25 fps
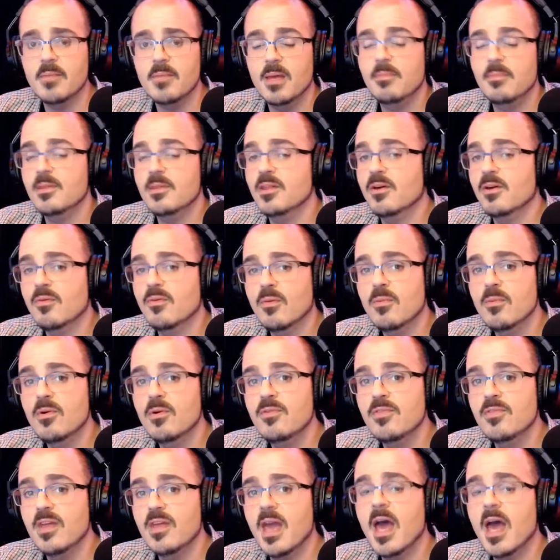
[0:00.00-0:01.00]
Maybe they'll
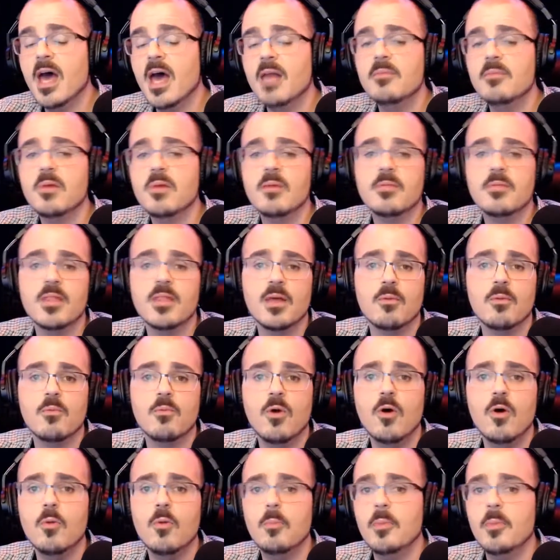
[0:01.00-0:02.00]
remove the ad, maybe they
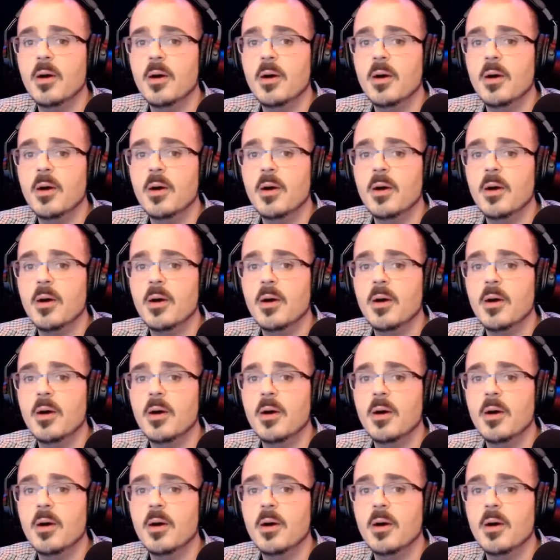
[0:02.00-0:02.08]
won't,